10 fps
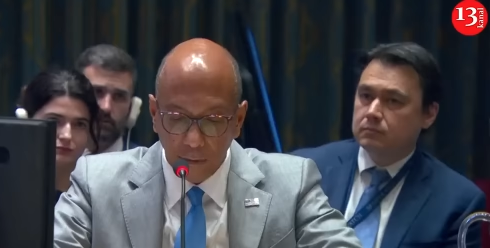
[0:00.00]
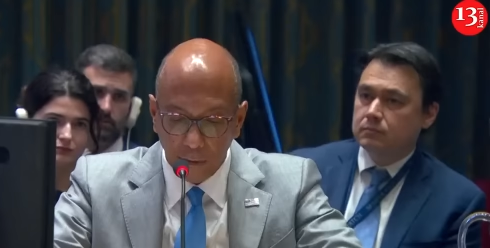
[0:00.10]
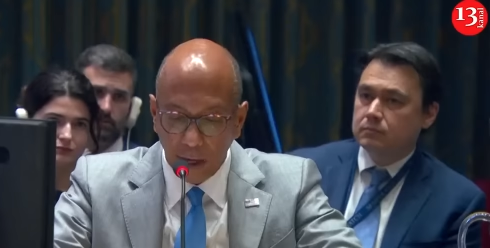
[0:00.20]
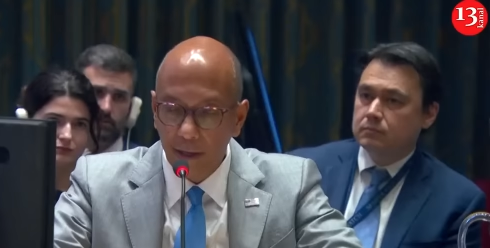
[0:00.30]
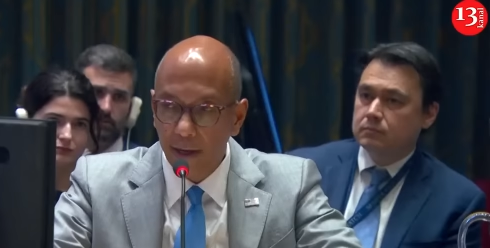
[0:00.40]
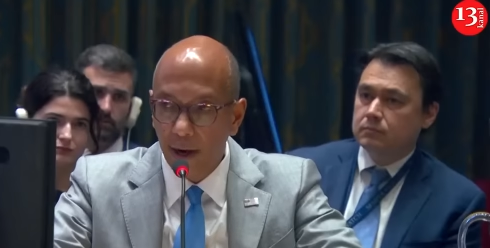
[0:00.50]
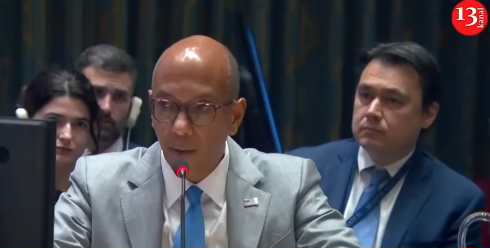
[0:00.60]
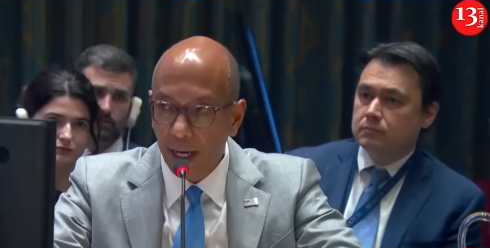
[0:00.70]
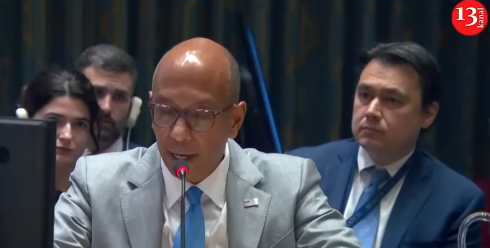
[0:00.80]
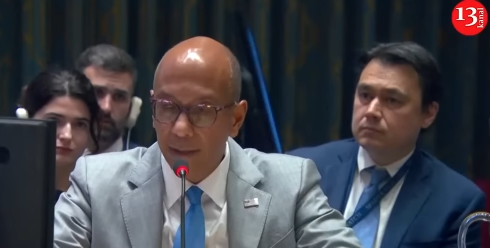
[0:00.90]
Speaker 1: right now
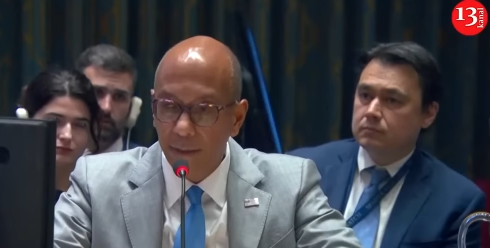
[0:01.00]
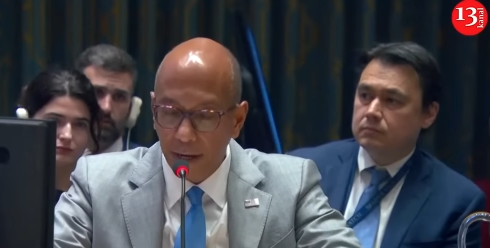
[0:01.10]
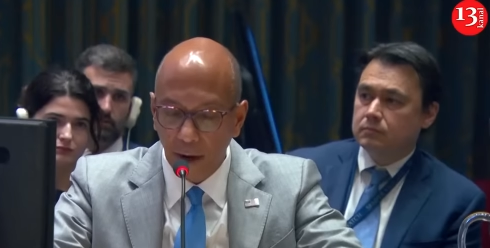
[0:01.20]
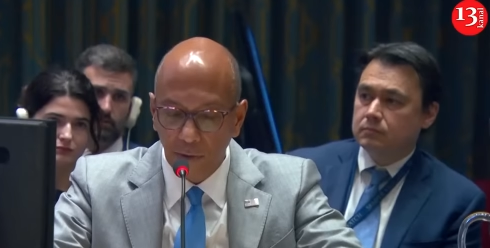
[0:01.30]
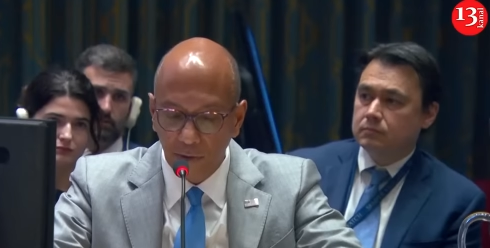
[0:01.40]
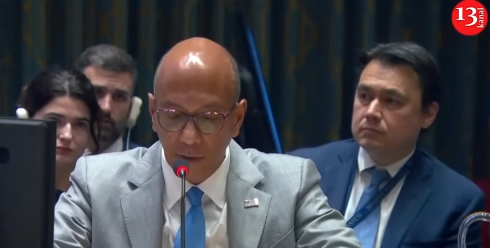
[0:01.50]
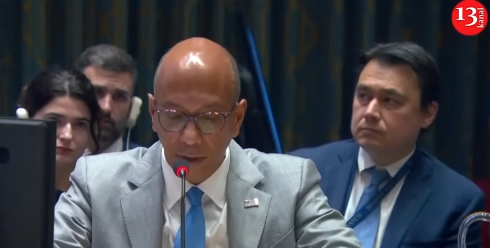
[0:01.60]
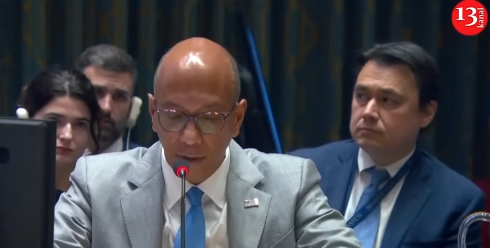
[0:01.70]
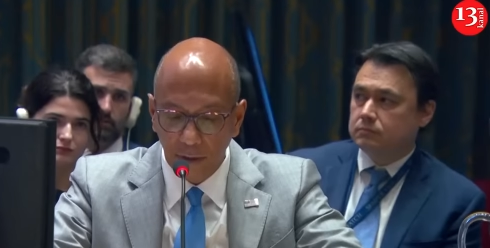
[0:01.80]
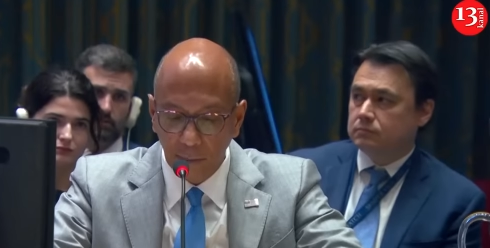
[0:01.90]
8,000
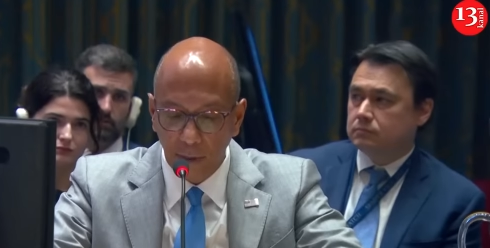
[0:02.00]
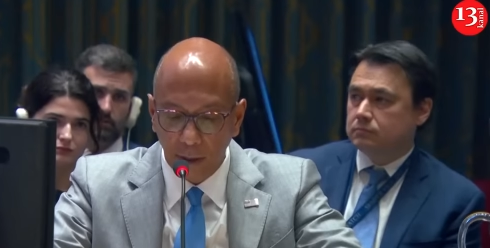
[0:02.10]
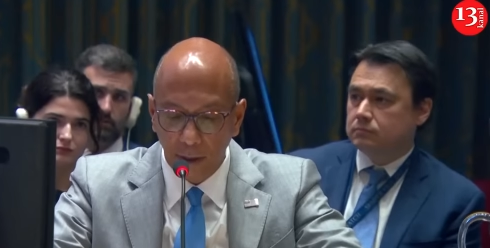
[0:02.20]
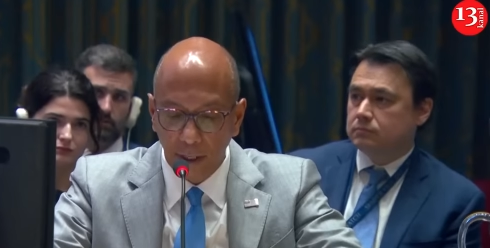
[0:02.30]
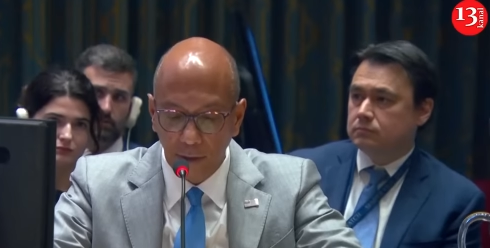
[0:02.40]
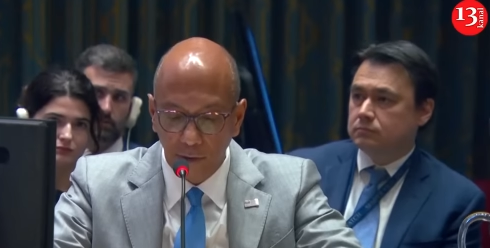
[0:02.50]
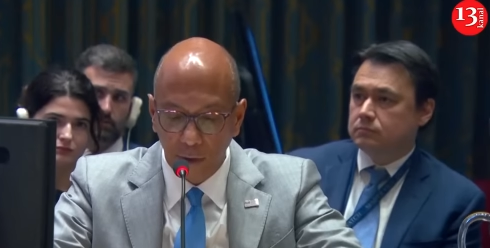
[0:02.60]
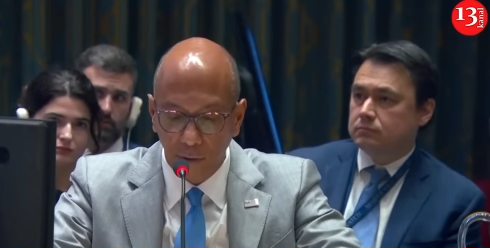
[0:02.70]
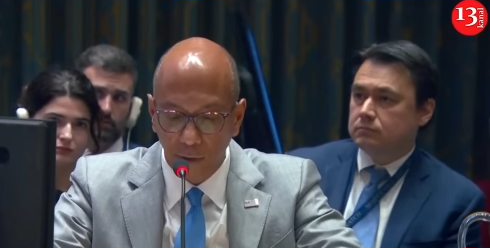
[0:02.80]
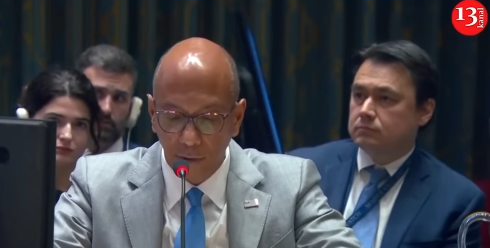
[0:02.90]
DPRK
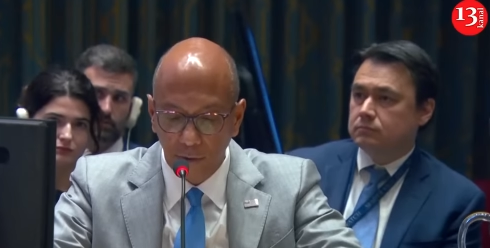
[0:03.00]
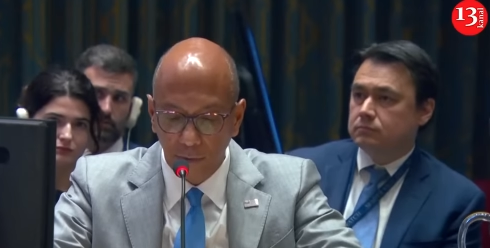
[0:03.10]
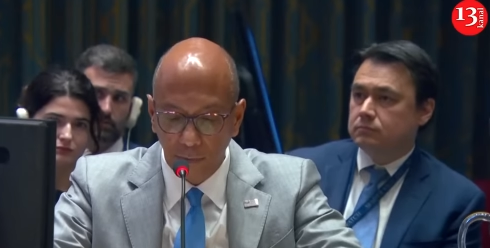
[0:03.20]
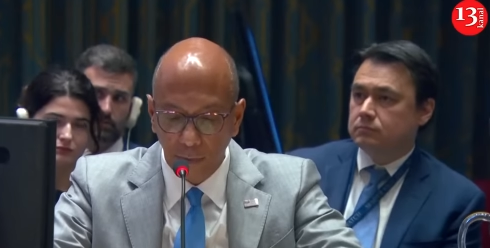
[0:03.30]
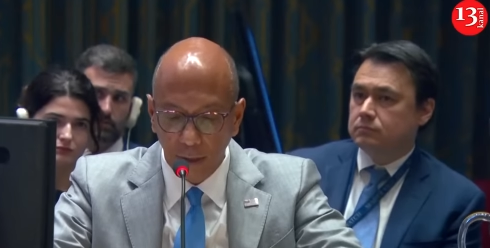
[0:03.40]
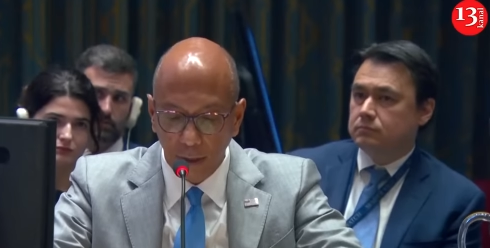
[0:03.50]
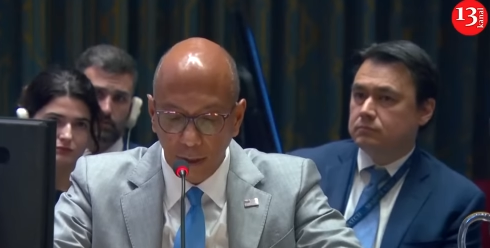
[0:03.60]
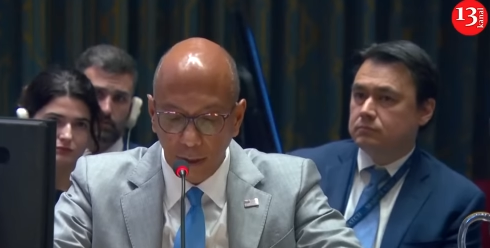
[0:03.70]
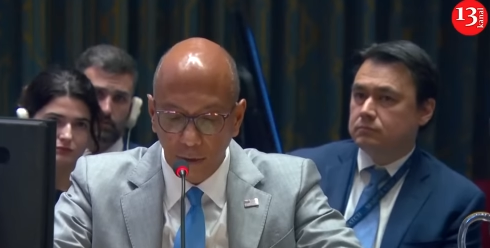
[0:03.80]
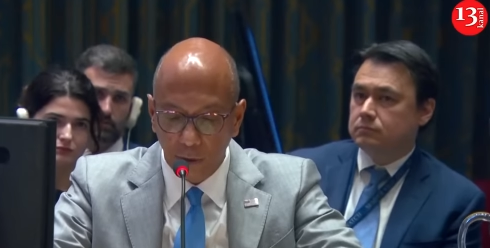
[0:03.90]
soldiers
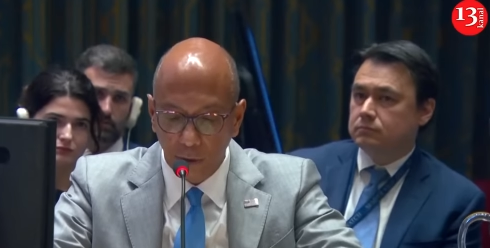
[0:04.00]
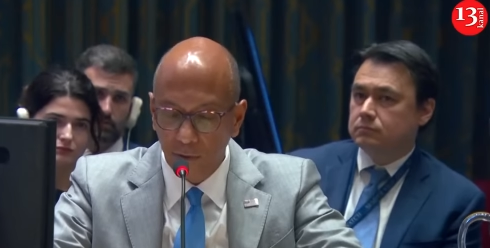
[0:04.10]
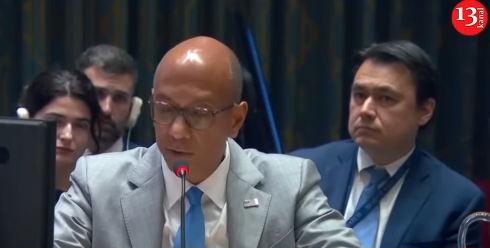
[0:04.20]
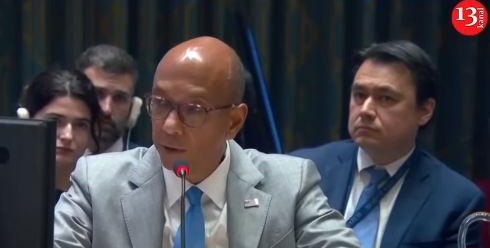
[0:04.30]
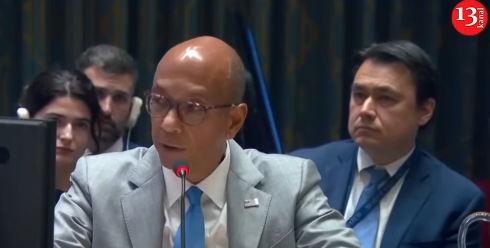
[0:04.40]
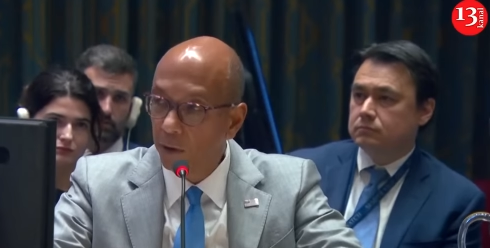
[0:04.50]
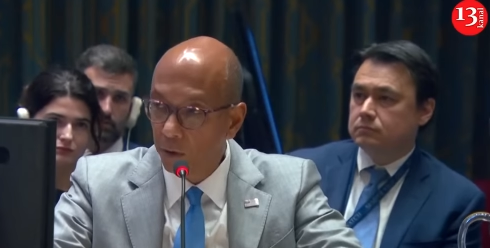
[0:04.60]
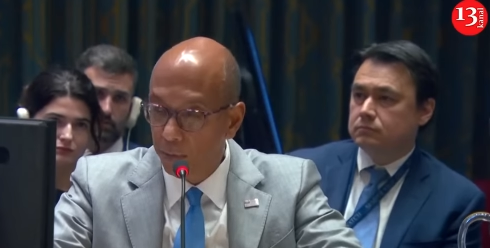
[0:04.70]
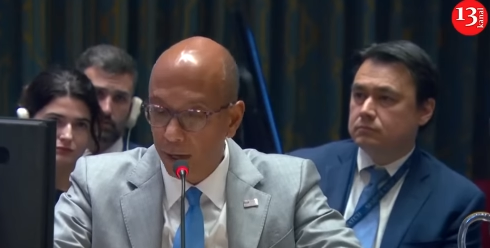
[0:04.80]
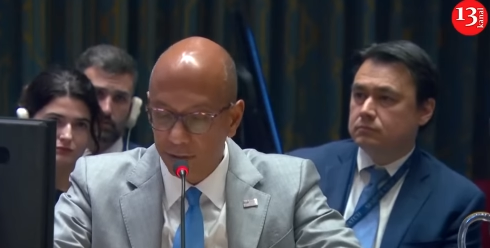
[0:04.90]
in Kursk
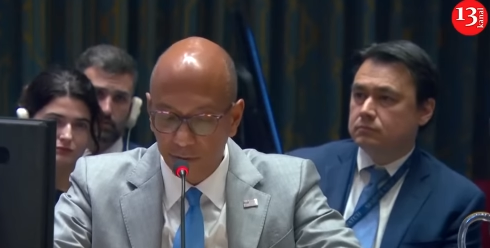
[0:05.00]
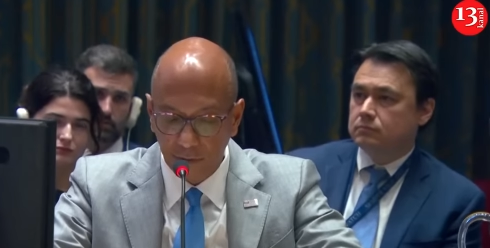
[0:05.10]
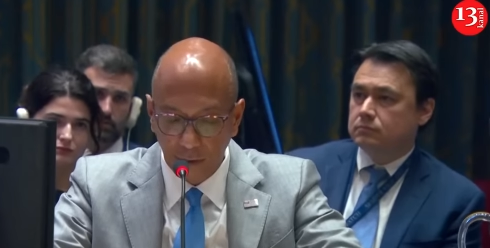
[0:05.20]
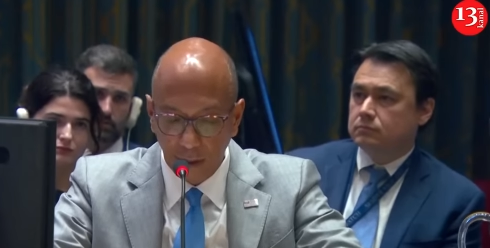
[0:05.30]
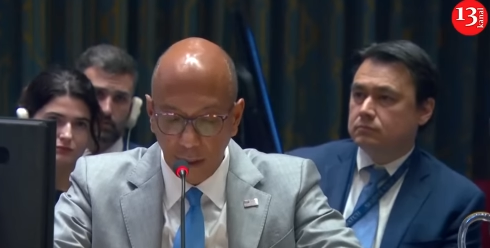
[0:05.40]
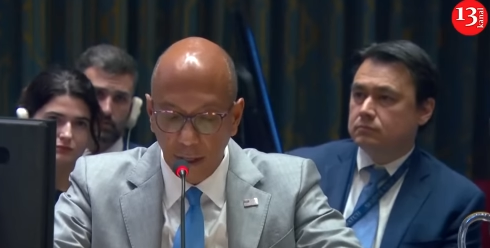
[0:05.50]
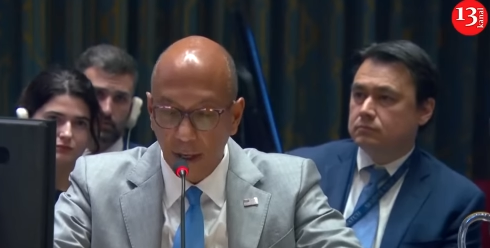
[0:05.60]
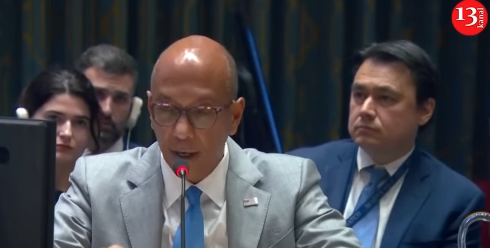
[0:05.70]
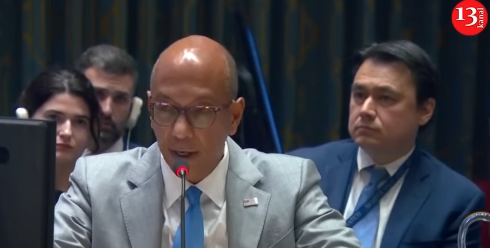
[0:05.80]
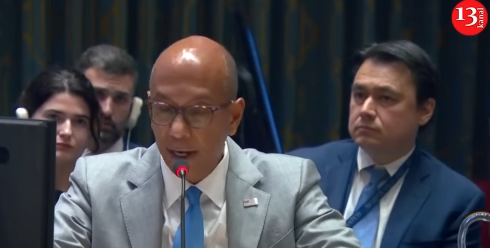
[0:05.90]
Oblast.
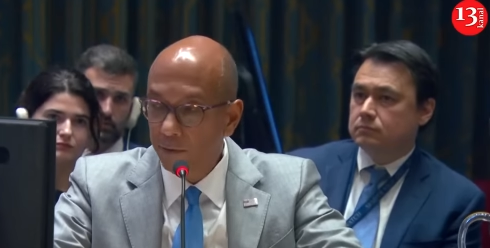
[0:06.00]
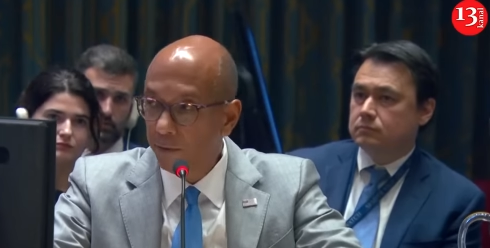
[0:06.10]
And I have a